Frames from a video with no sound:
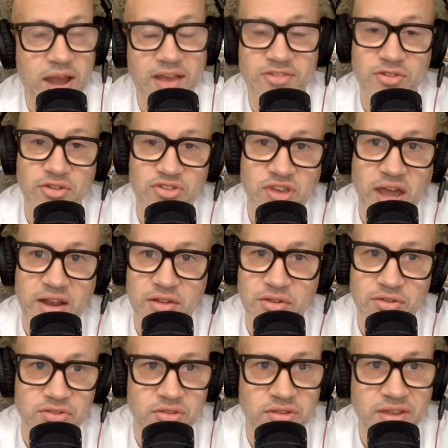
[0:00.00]
national
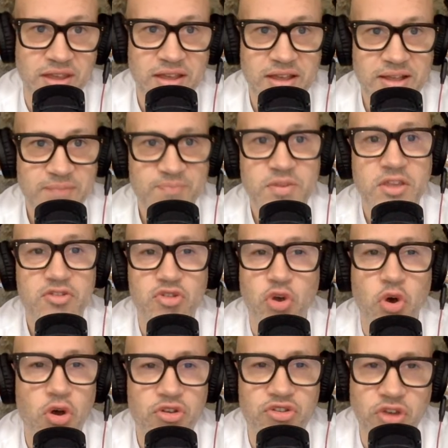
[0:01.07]
channels and mm.
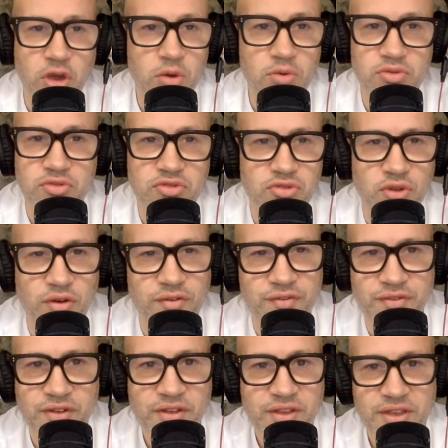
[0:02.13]
talk shows and
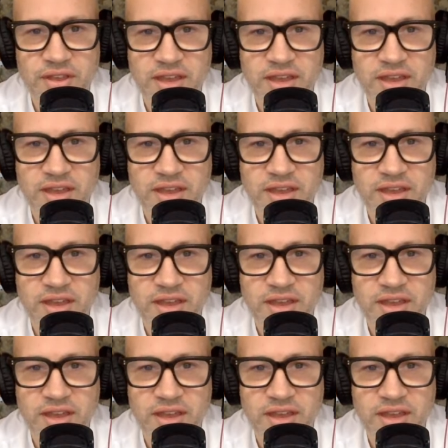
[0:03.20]
stuff.